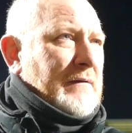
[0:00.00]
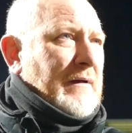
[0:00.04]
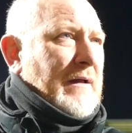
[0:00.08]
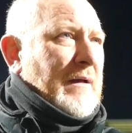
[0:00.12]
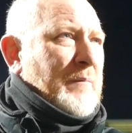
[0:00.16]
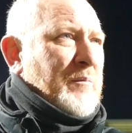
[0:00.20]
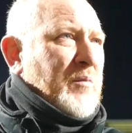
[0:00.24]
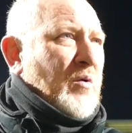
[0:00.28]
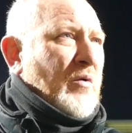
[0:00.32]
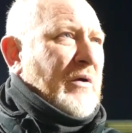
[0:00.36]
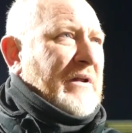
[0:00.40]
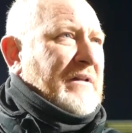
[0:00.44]

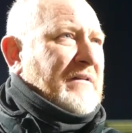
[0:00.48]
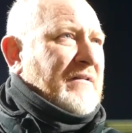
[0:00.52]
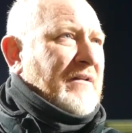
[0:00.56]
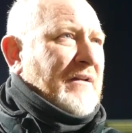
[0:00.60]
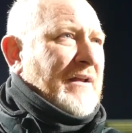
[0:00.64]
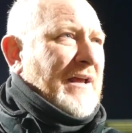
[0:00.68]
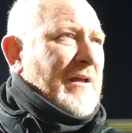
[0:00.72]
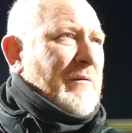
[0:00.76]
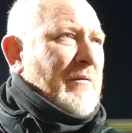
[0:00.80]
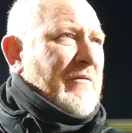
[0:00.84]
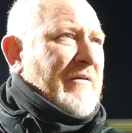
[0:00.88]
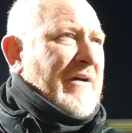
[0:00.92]
our point
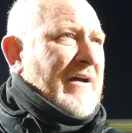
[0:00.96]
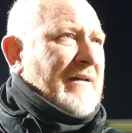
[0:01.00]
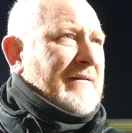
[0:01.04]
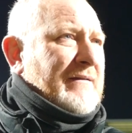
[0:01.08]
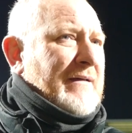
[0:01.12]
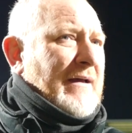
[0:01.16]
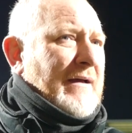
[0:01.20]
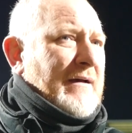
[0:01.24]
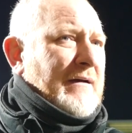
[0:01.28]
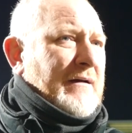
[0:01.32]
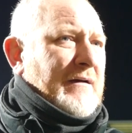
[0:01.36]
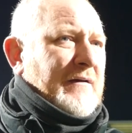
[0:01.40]
today without
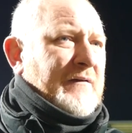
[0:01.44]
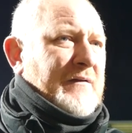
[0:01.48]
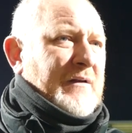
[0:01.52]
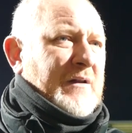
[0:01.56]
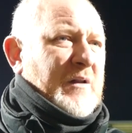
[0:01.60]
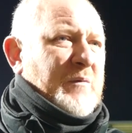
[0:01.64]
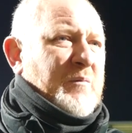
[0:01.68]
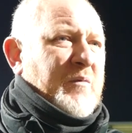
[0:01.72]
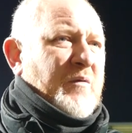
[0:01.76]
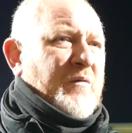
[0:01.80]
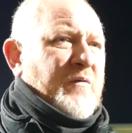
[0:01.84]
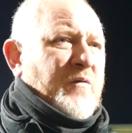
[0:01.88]
doubt. I
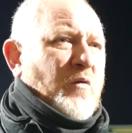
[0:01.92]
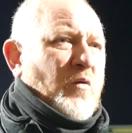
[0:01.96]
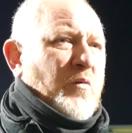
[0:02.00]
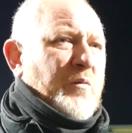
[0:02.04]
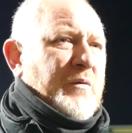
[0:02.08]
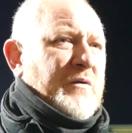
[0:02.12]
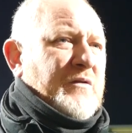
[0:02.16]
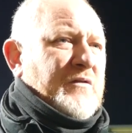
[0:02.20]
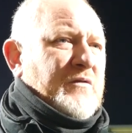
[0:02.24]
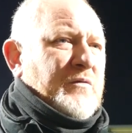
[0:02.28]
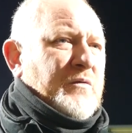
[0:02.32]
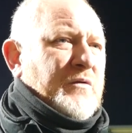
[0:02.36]
think the
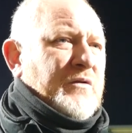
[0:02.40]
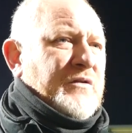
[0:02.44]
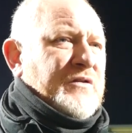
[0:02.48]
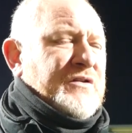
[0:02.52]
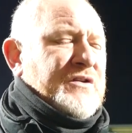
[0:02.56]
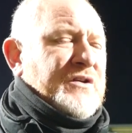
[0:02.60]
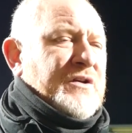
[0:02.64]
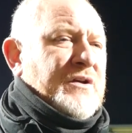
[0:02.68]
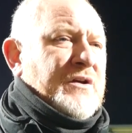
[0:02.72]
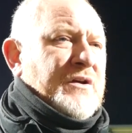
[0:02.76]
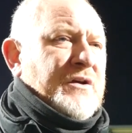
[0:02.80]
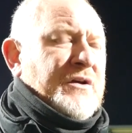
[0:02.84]
performance
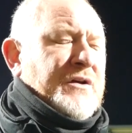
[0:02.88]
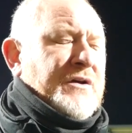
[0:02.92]
was